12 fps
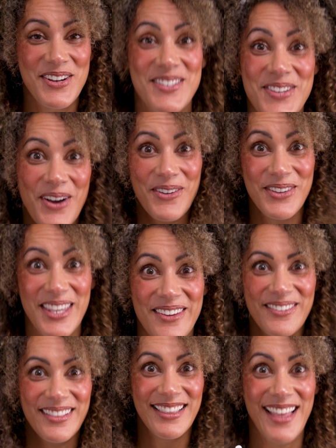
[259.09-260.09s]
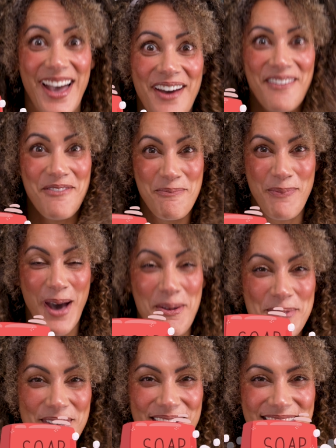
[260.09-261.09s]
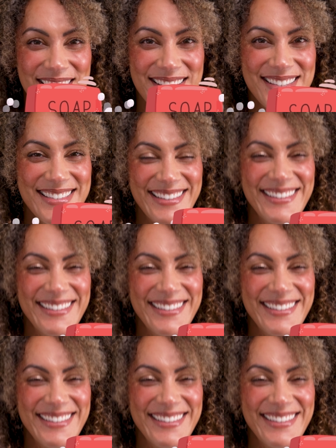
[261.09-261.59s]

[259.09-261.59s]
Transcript: Don't you love bubbles?